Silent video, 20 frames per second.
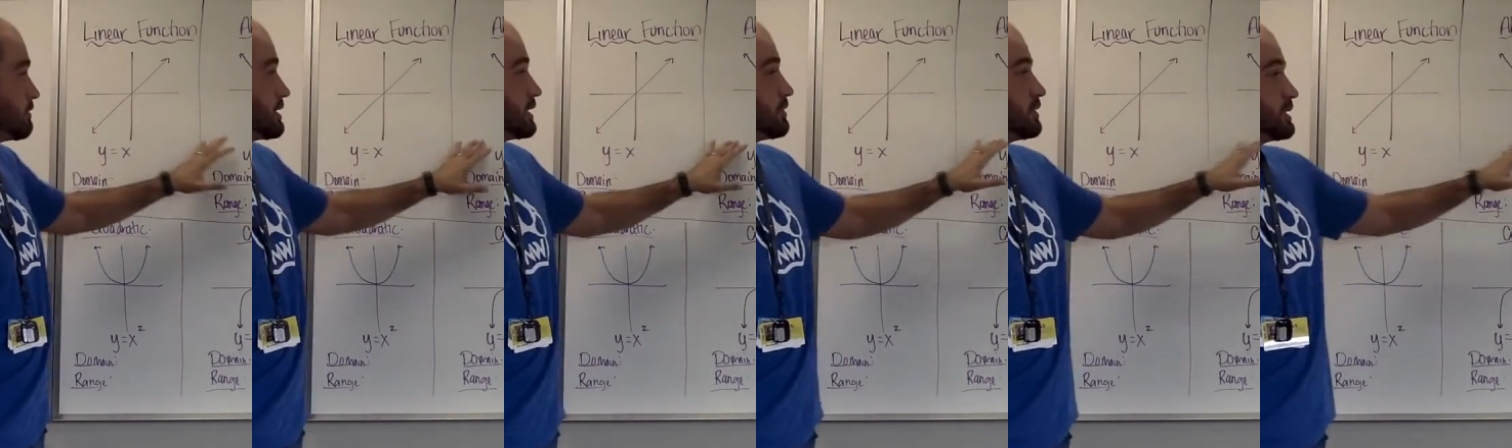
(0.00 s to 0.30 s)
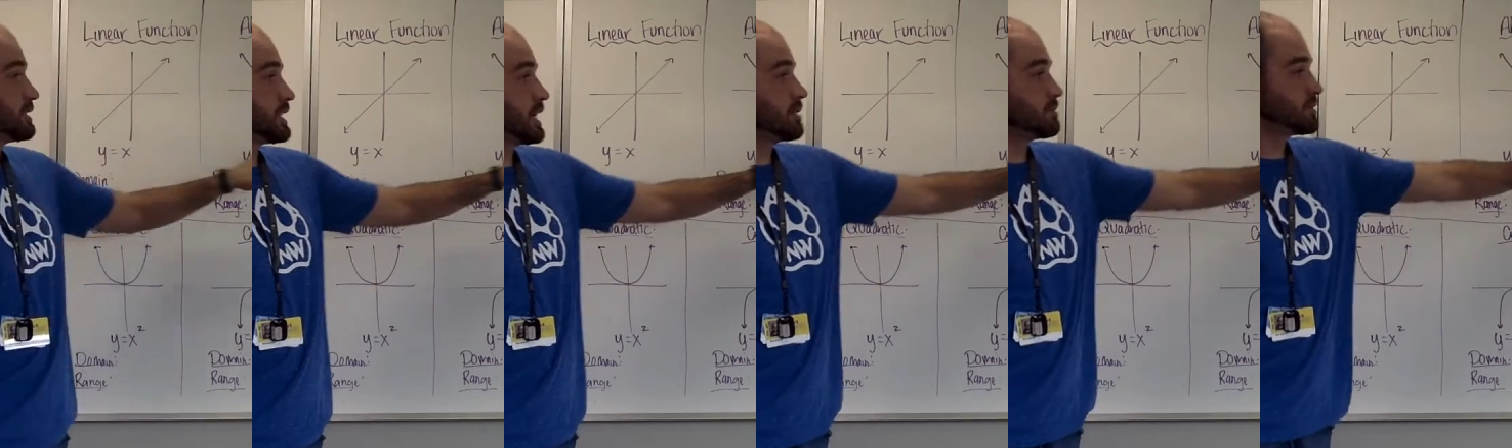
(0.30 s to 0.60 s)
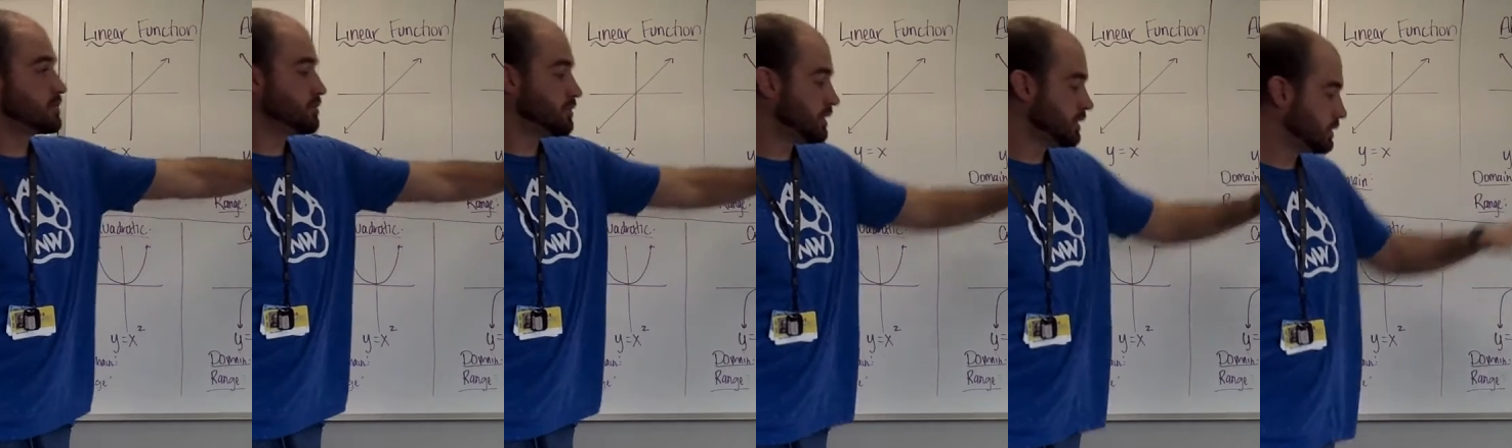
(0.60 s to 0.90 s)
different types
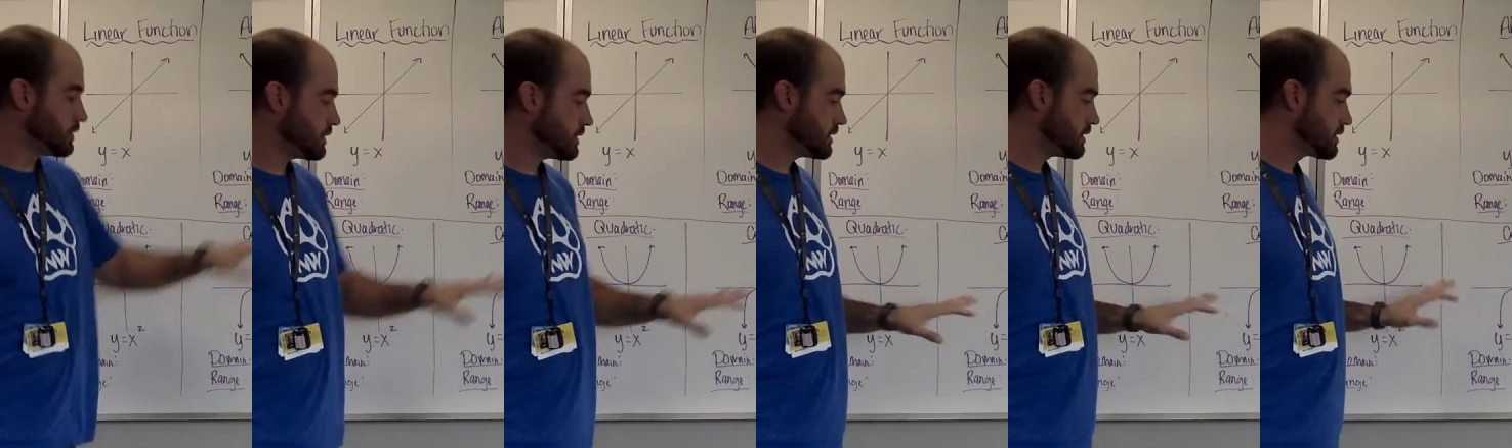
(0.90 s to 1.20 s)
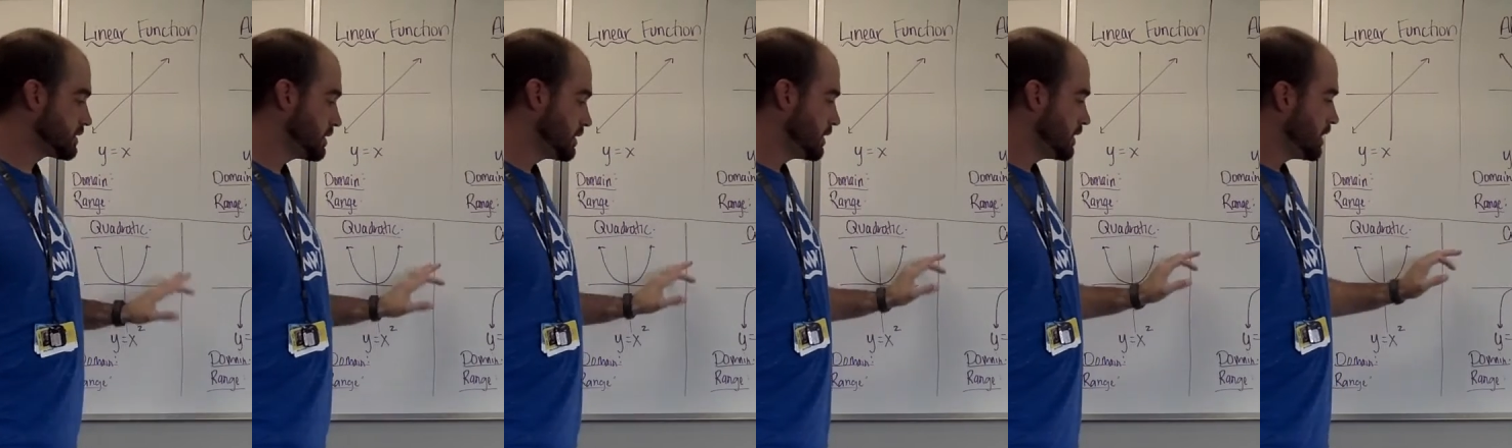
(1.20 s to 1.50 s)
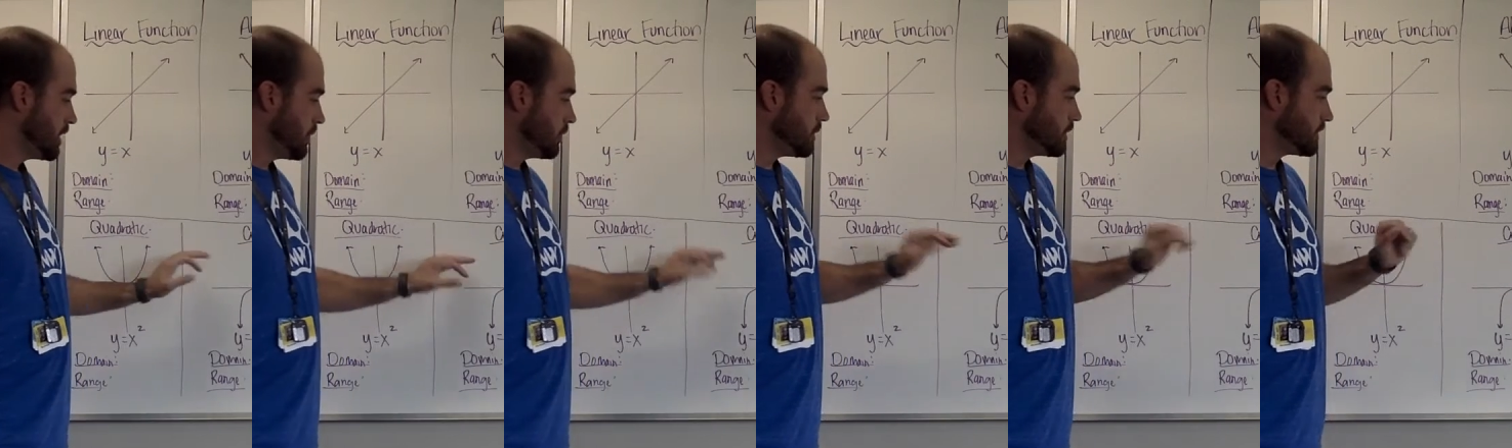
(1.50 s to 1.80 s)
of functions.
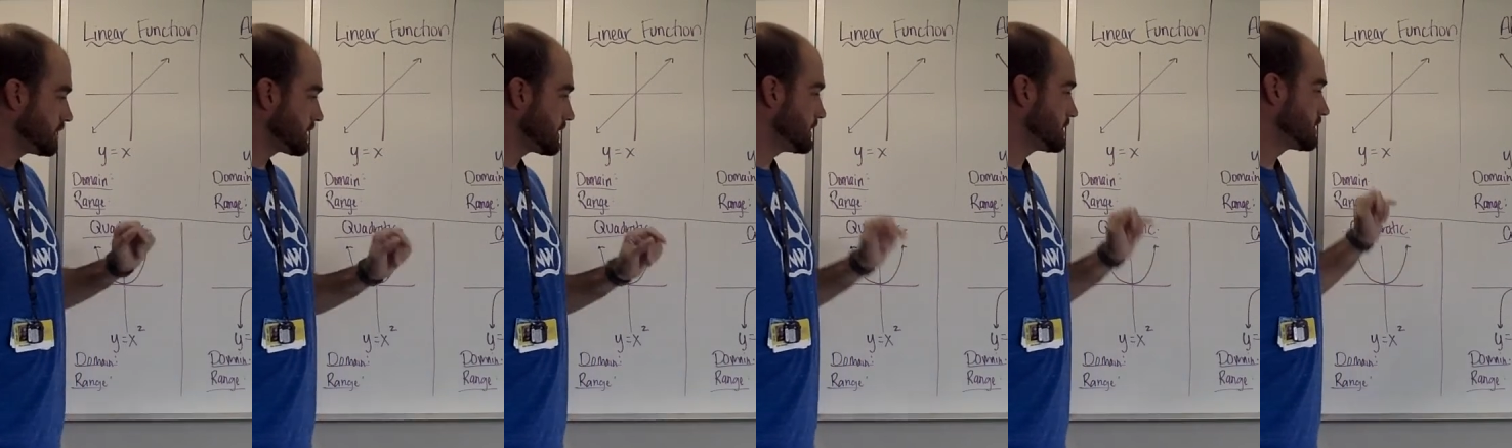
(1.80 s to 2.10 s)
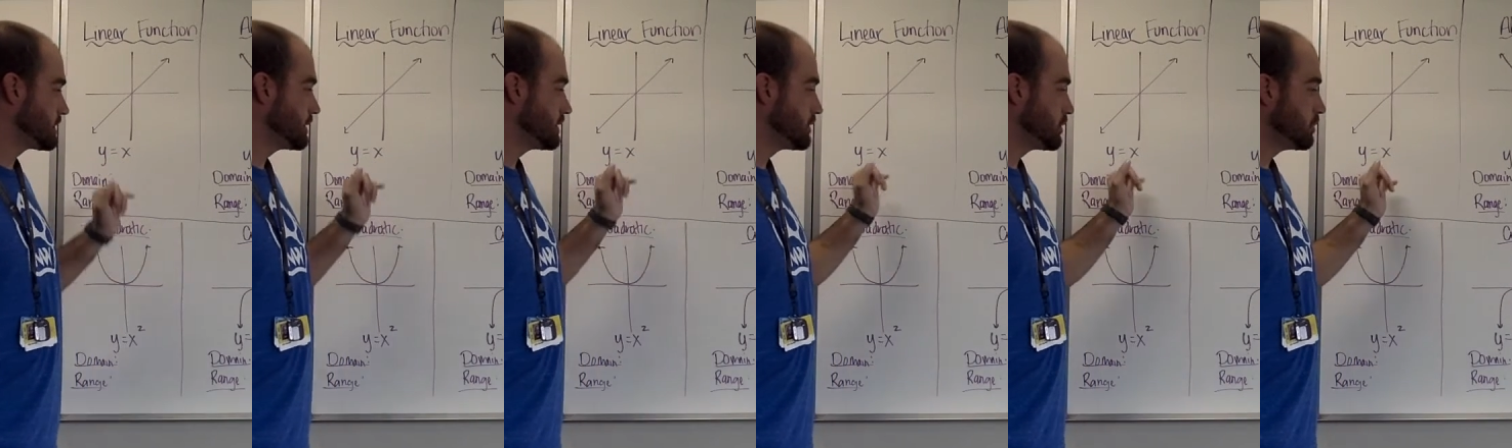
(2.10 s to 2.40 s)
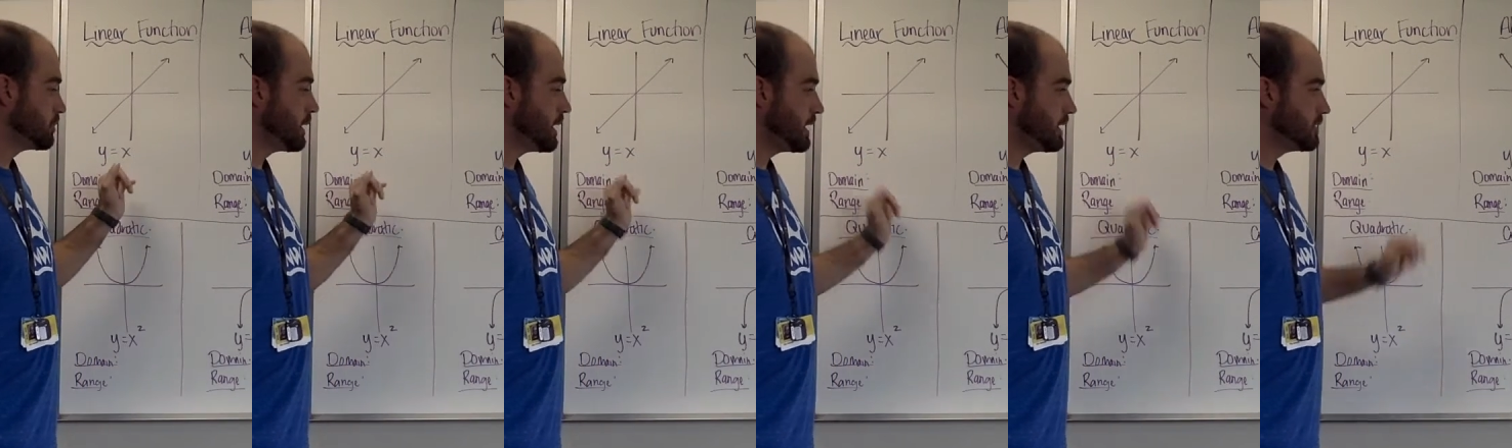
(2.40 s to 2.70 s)
We discussed their
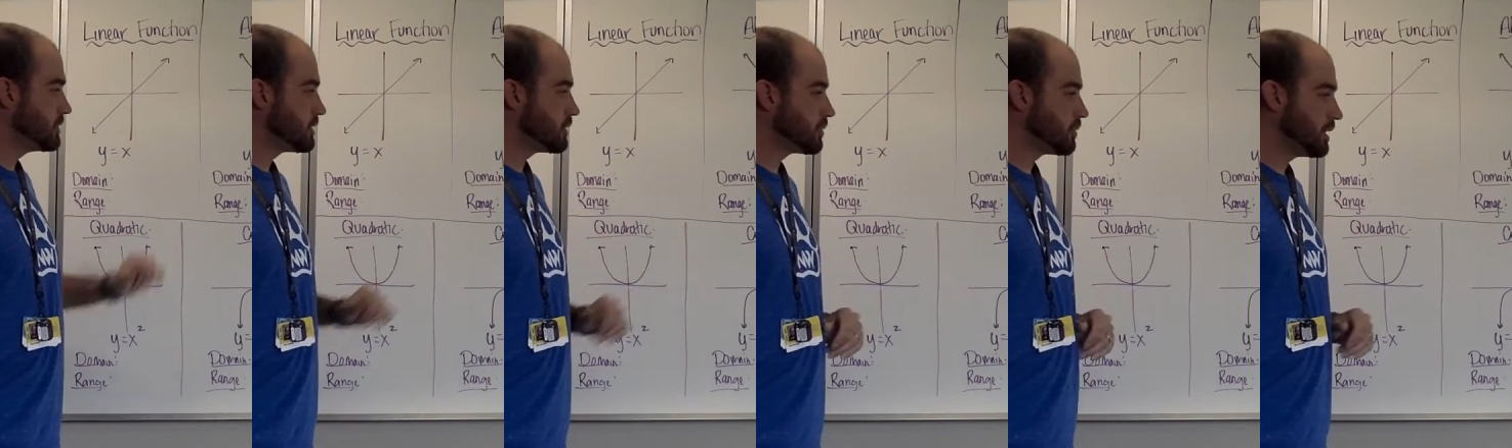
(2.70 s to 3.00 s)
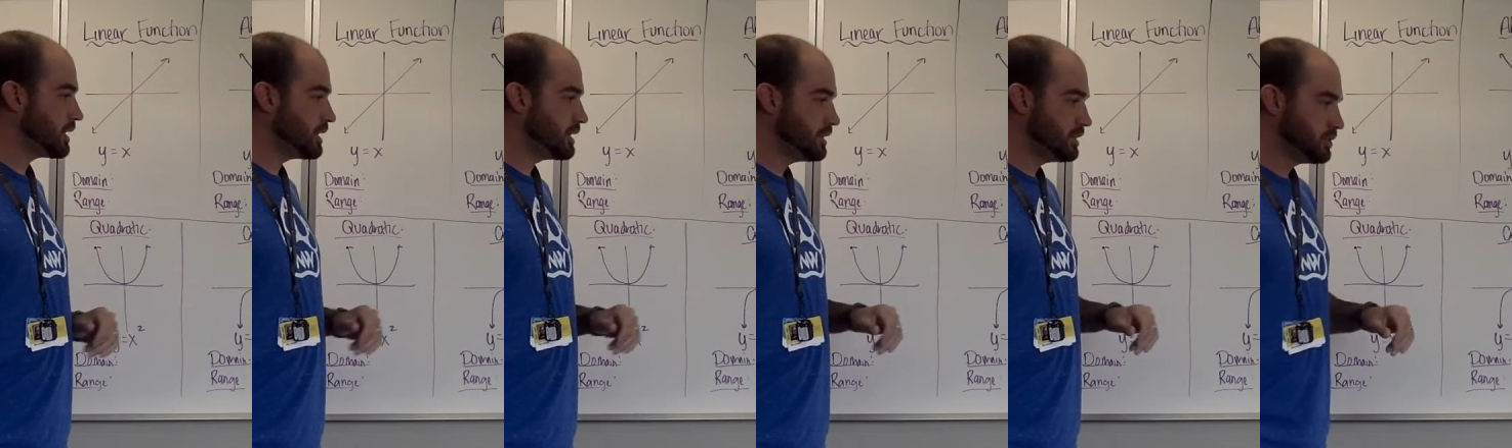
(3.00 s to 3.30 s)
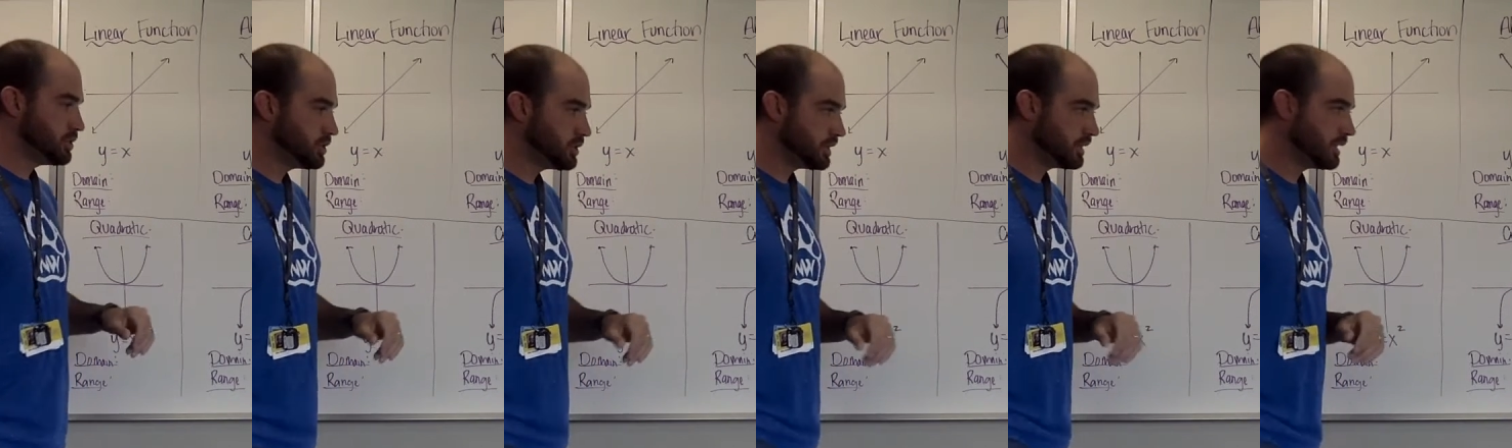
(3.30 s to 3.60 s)
domain, their
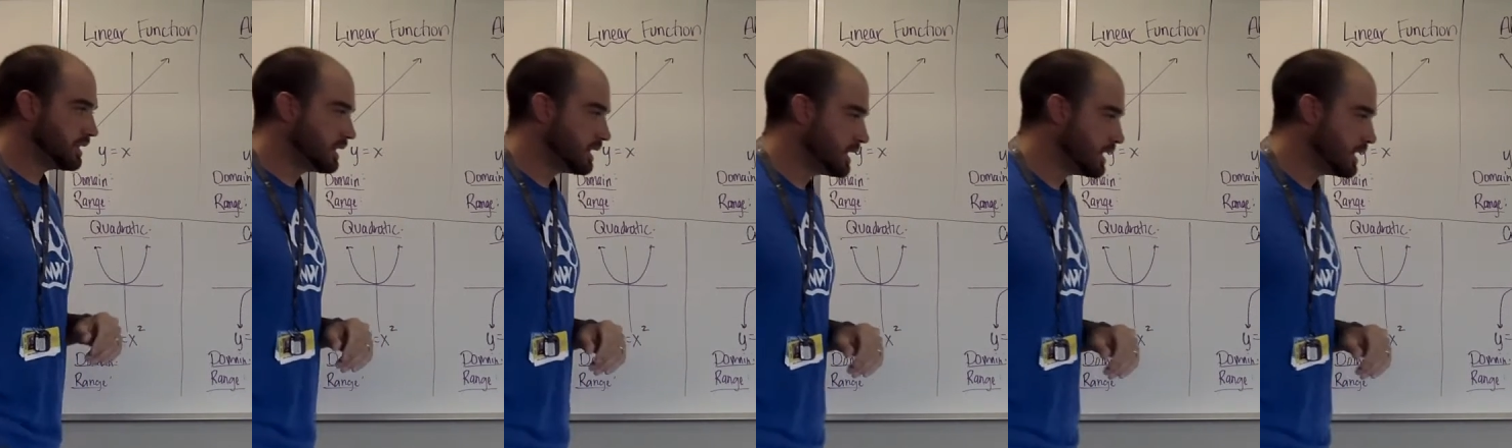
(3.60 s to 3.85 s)
range,